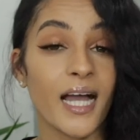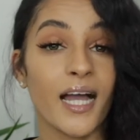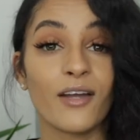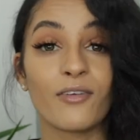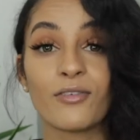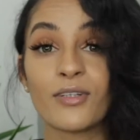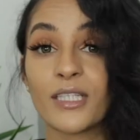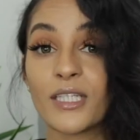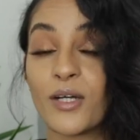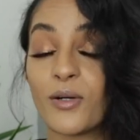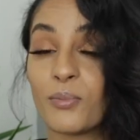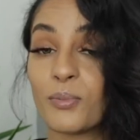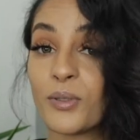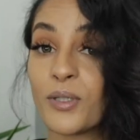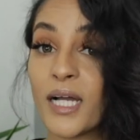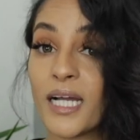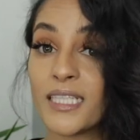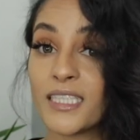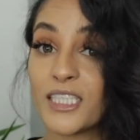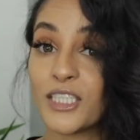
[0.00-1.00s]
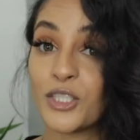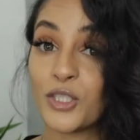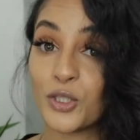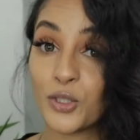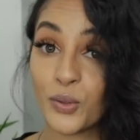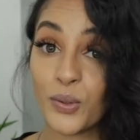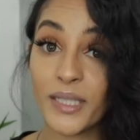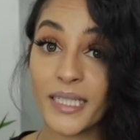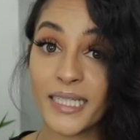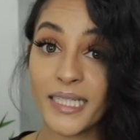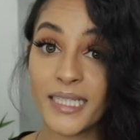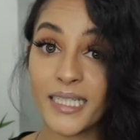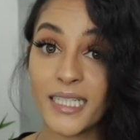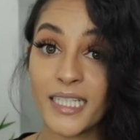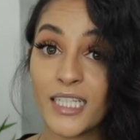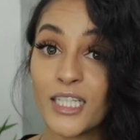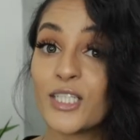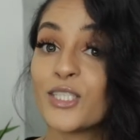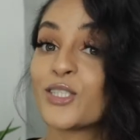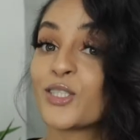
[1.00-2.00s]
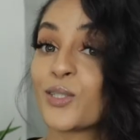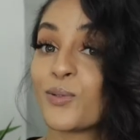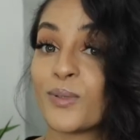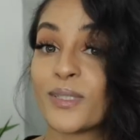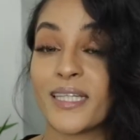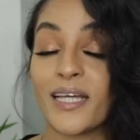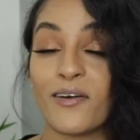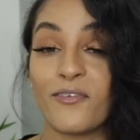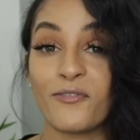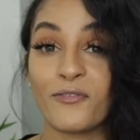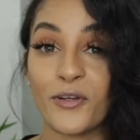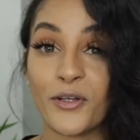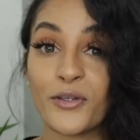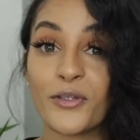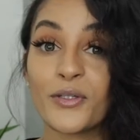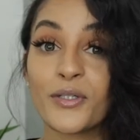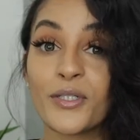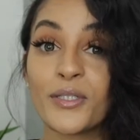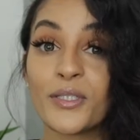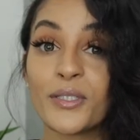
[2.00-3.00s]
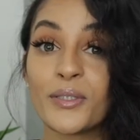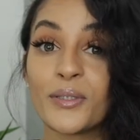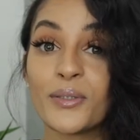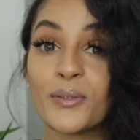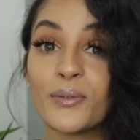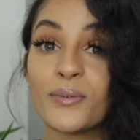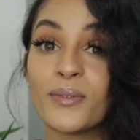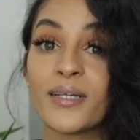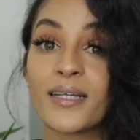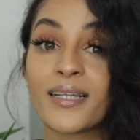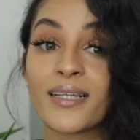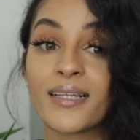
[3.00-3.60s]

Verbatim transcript: I really hope you guys enjoy it. So without further ado,